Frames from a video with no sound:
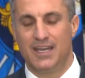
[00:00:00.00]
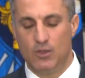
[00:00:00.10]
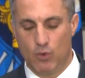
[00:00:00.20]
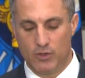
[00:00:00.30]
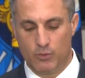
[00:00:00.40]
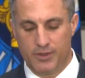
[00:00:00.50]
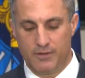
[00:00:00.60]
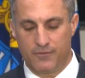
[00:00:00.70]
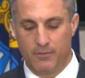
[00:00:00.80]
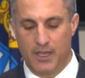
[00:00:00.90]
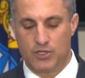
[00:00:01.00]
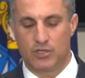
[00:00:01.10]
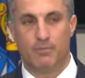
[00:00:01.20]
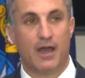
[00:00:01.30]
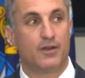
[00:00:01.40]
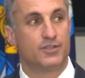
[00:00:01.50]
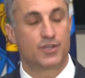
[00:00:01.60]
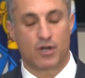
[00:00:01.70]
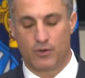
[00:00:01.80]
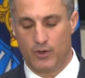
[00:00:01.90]
anyone with information about his
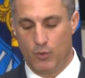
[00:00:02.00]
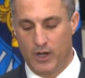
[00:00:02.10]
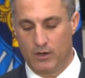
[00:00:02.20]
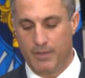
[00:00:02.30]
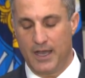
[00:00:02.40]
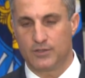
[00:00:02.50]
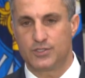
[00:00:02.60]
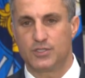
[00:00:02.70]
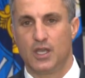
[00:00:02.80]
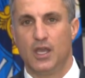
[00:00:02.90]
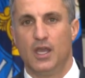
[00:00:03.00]
current whereabouts